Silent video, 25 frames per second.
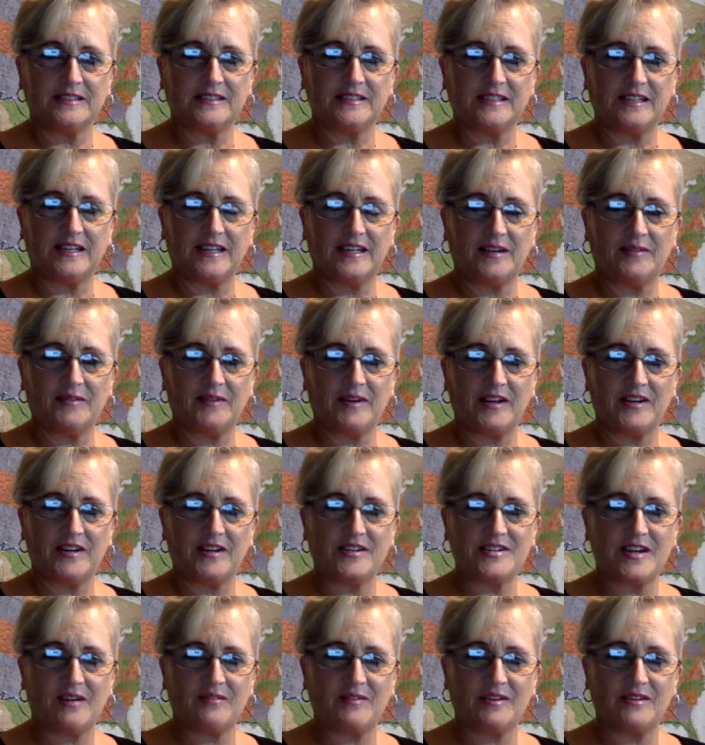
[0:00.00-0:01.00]
And I'm going to
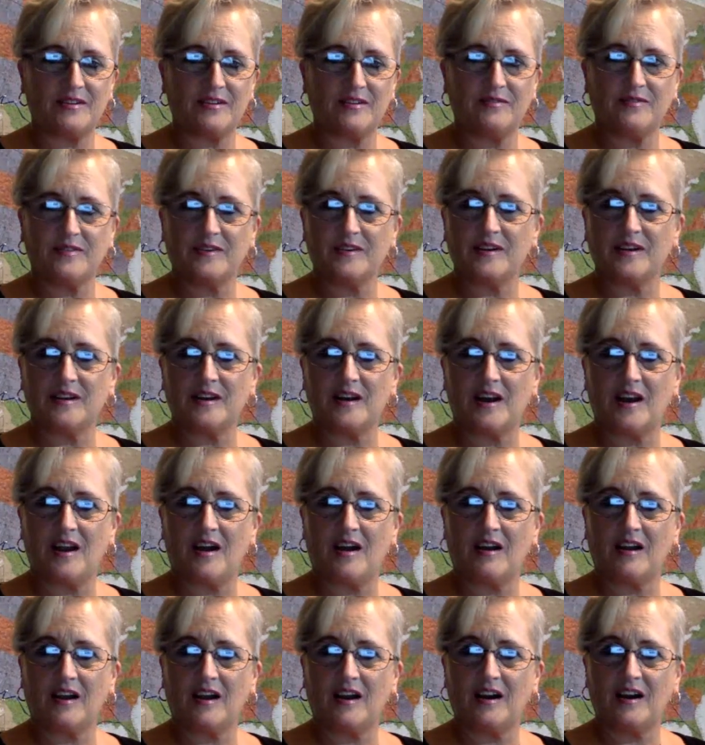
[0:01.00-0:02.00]
chat with you for a little
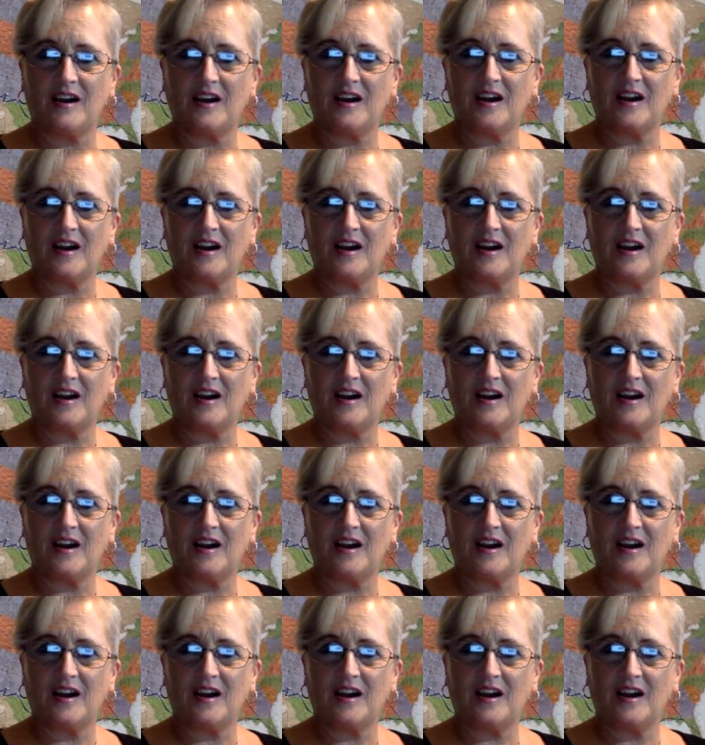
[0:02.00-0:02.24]
longer.